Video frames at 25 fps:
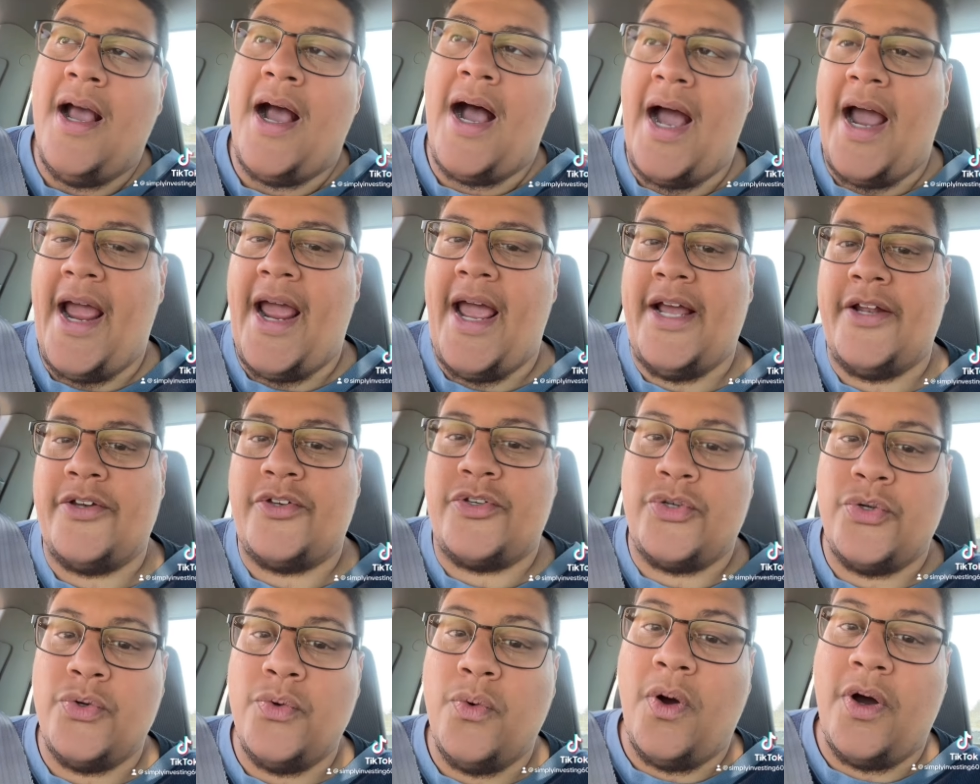I had
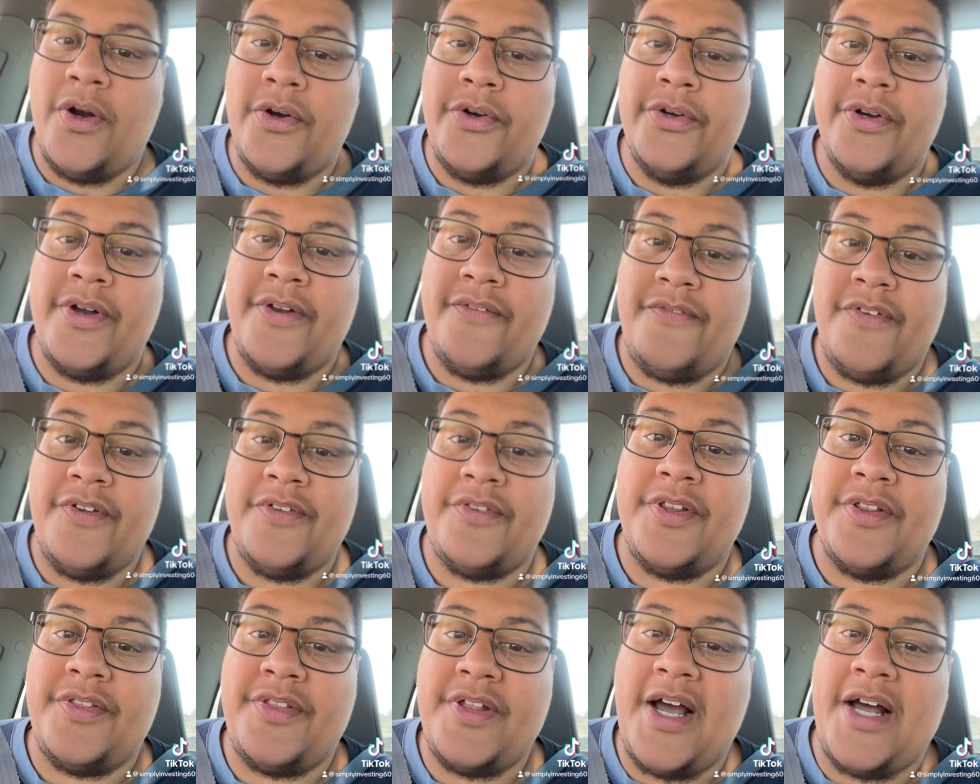
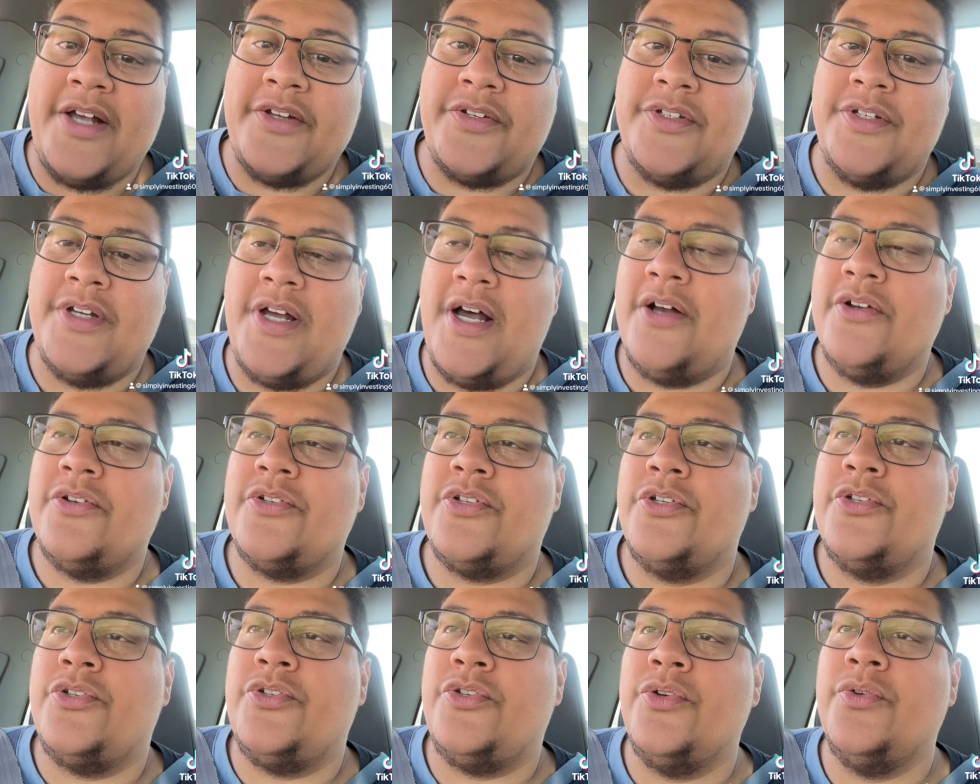
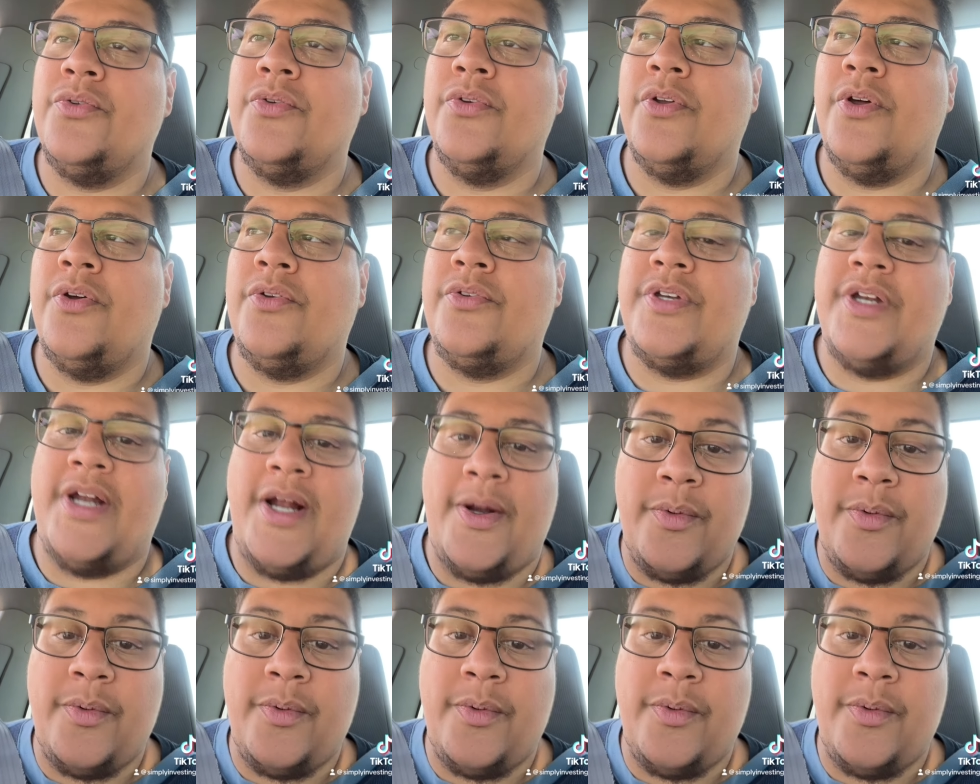$250,000 in student loan debt.